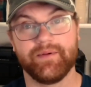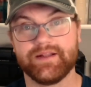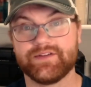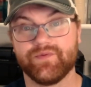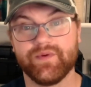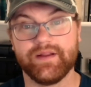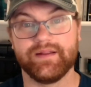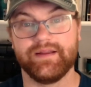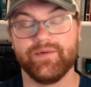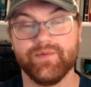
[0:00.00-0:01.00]
but it's
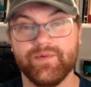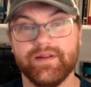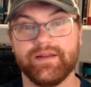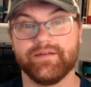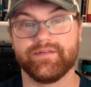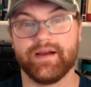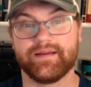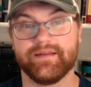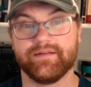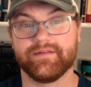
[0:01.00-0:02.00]
really, really
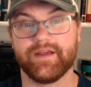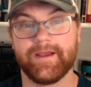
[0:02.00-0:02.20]
effective.